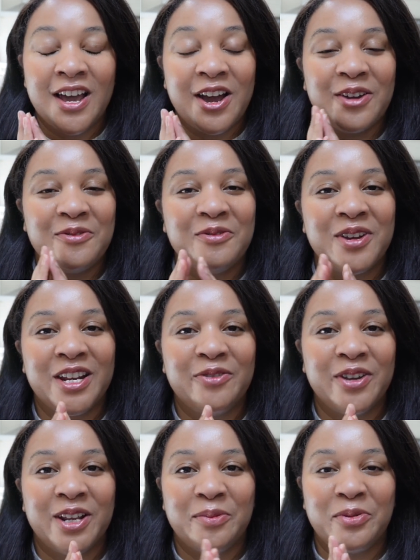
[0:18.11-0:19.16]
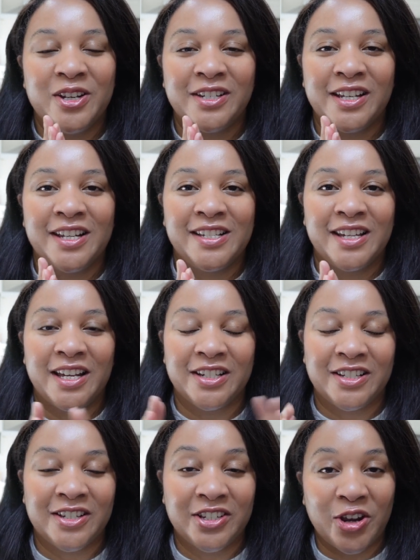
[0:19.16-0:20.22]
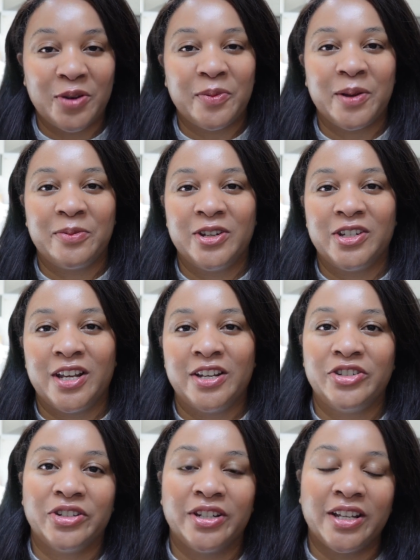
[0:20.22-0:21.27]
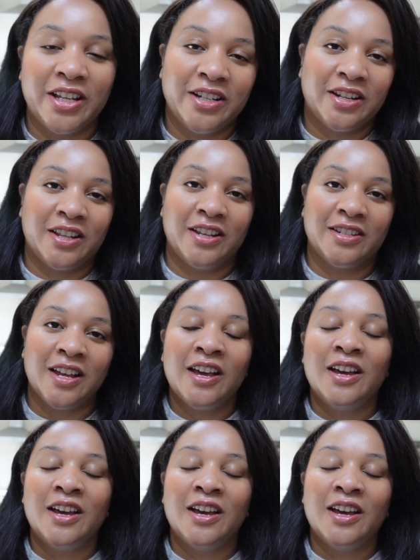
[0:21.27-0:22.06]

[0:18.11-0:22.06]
I really, really appreciate it. And to show my appreciation at each of these